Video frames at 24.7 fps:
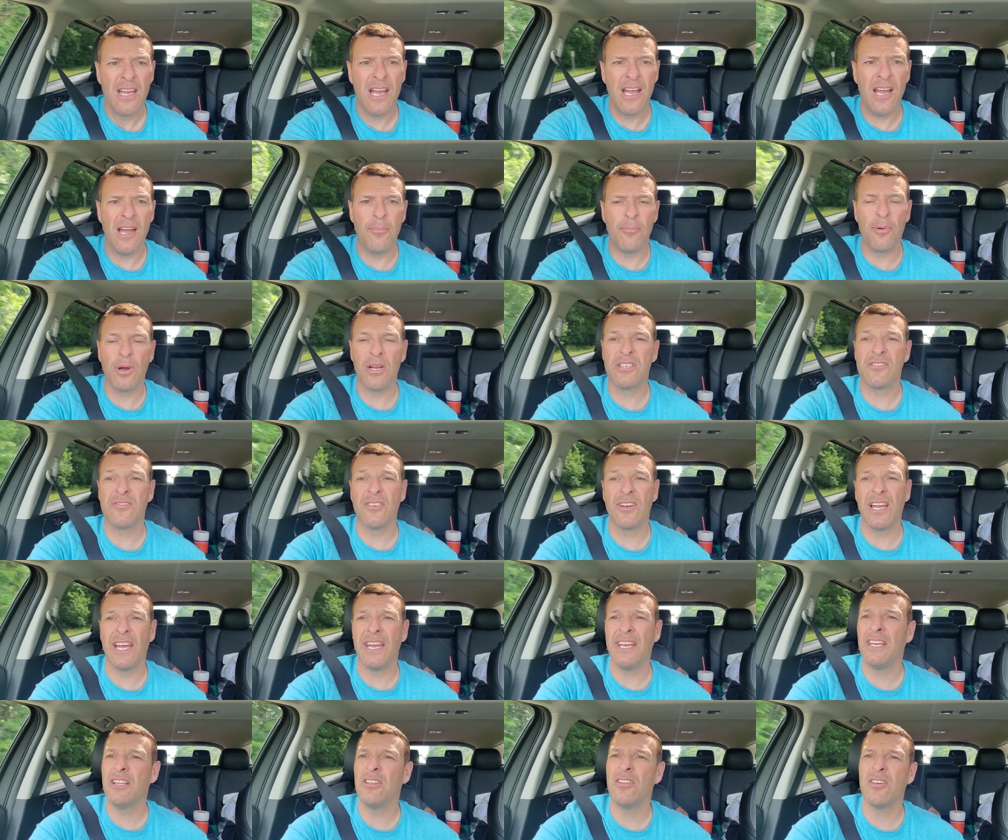Uh, Brace for
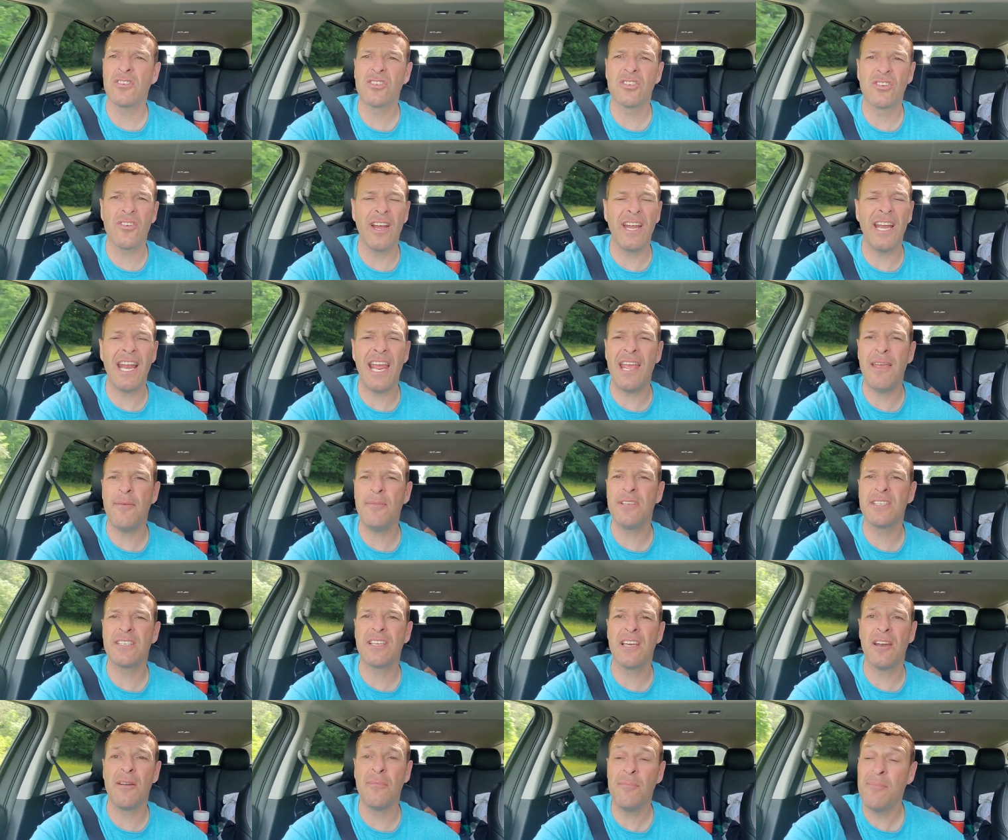Landing looks great.
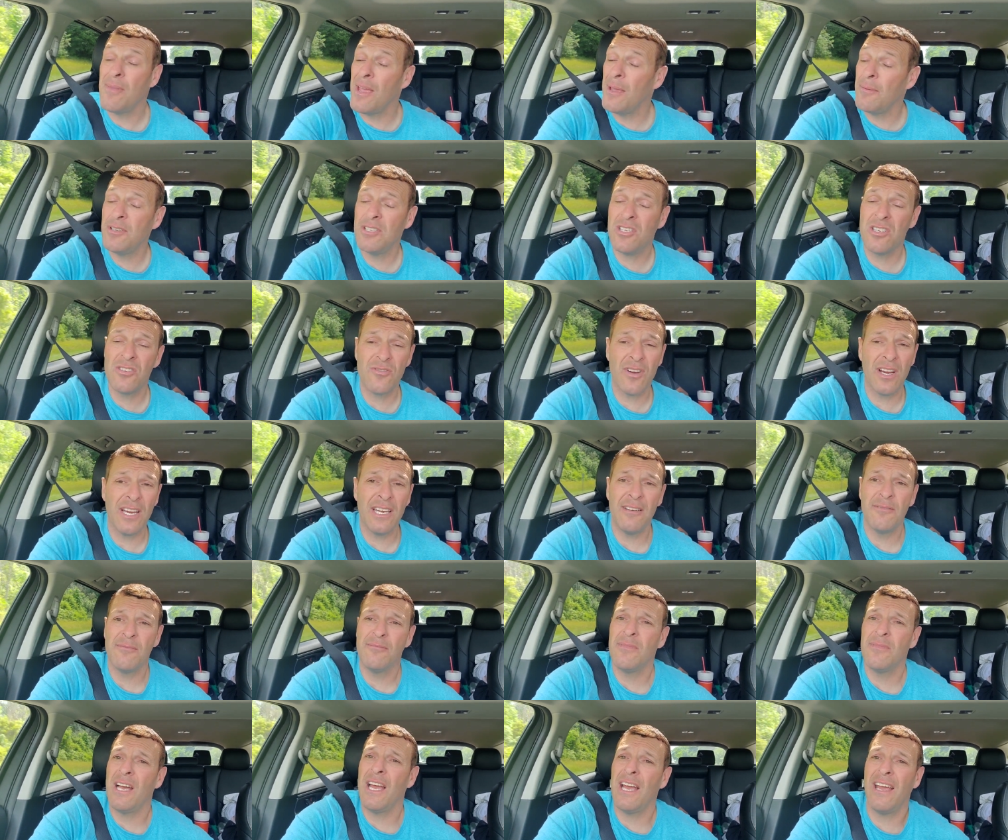Amy's got him. Maybe she's right.
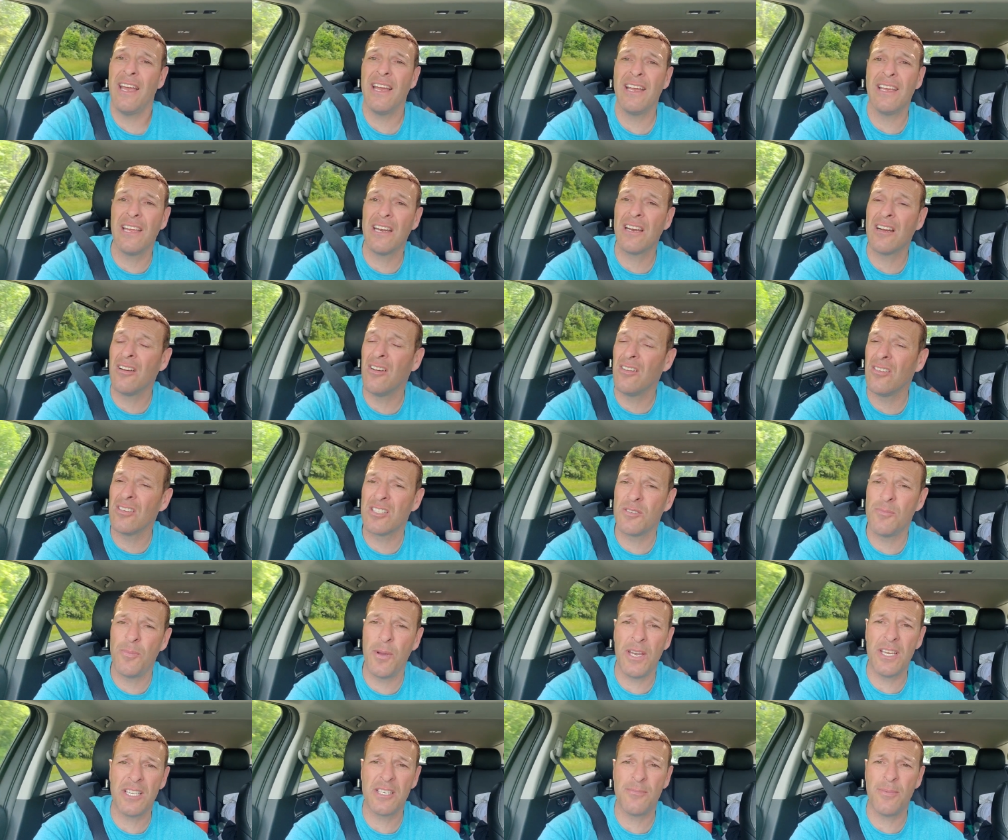I, I got to call a
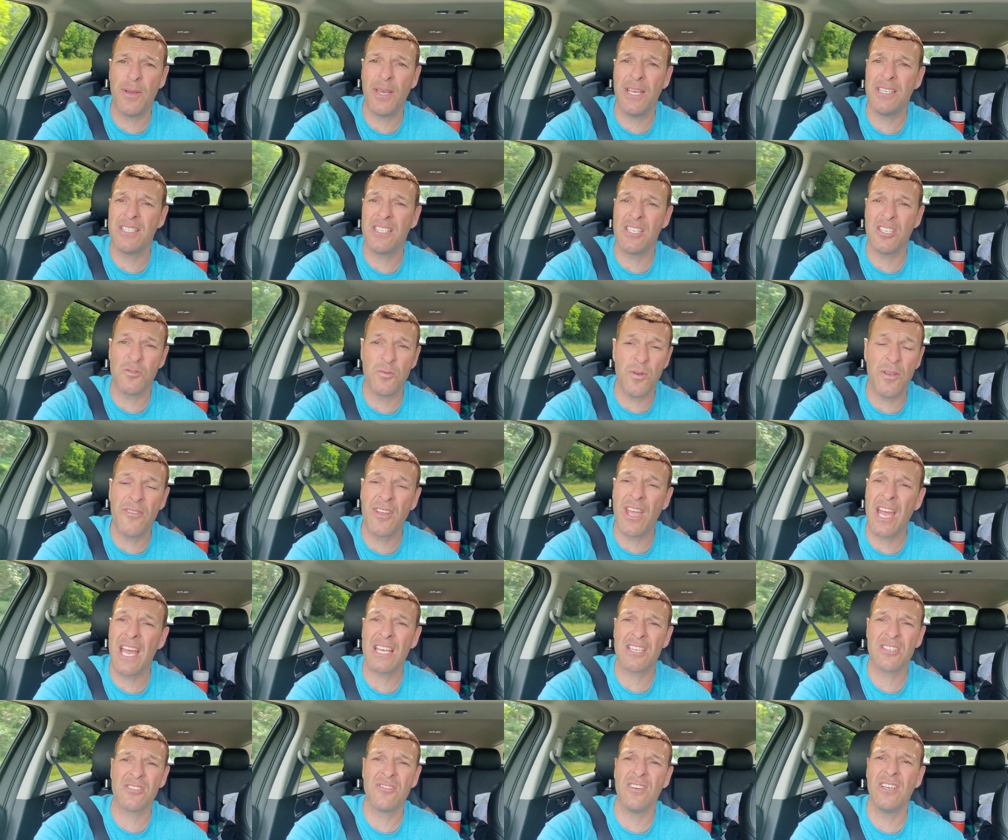spade a spade since we've
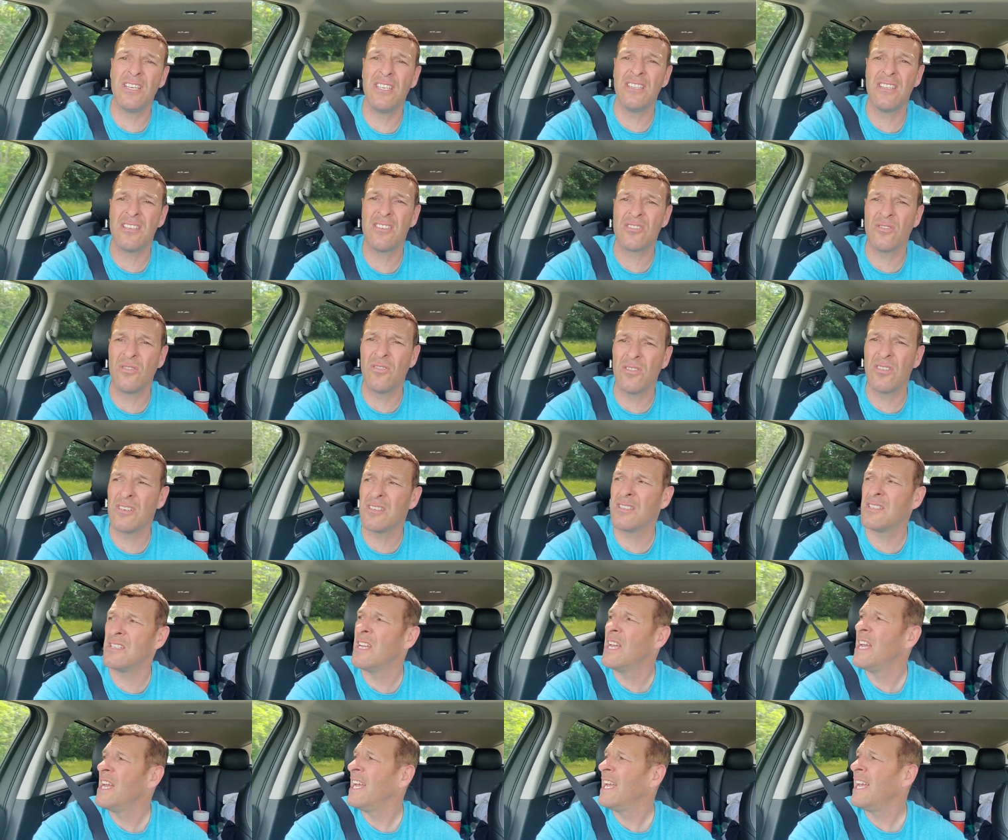castrated this
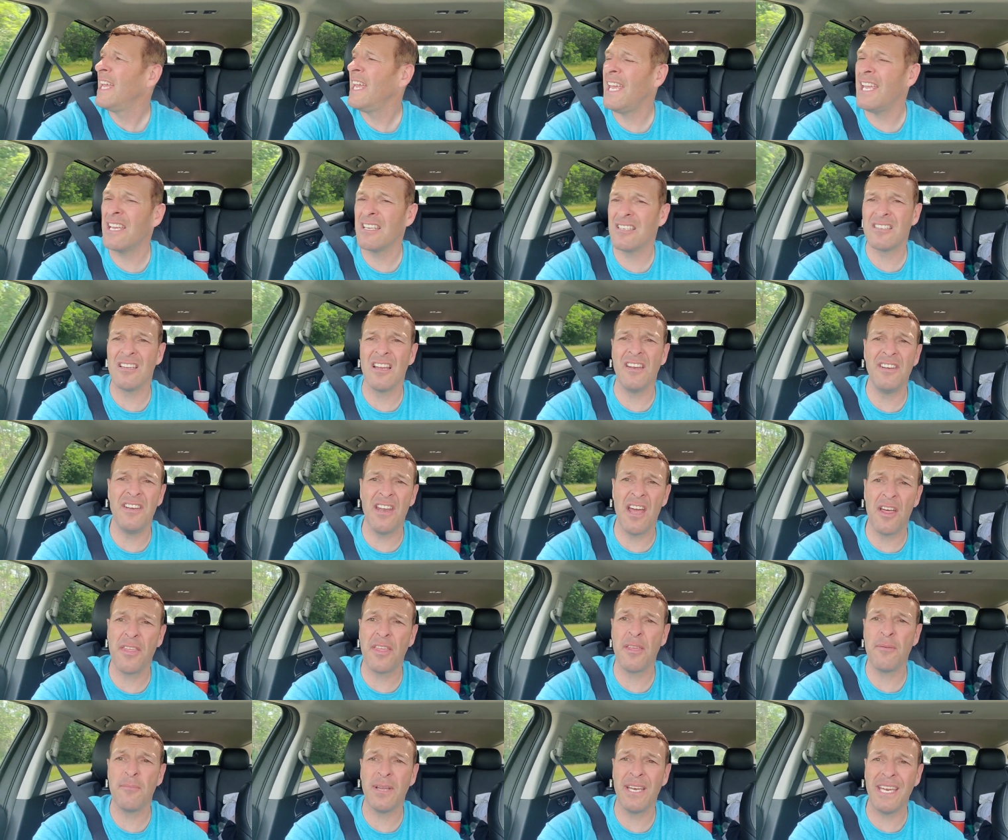horse. He has done
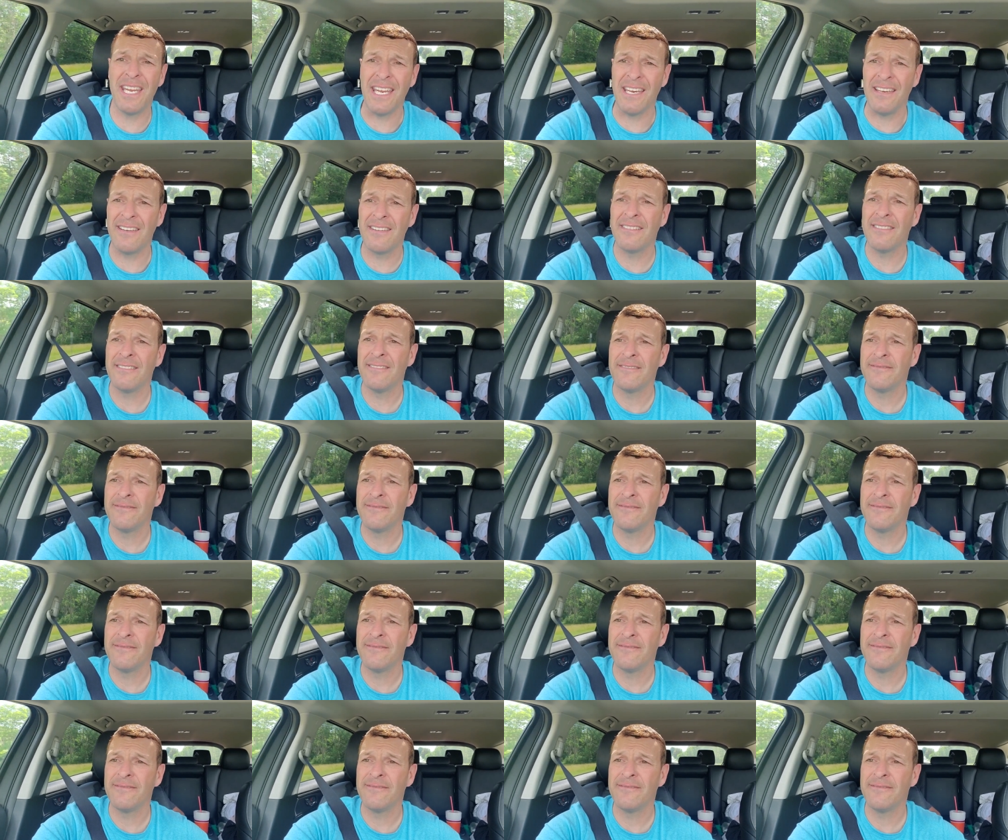nothing but eat.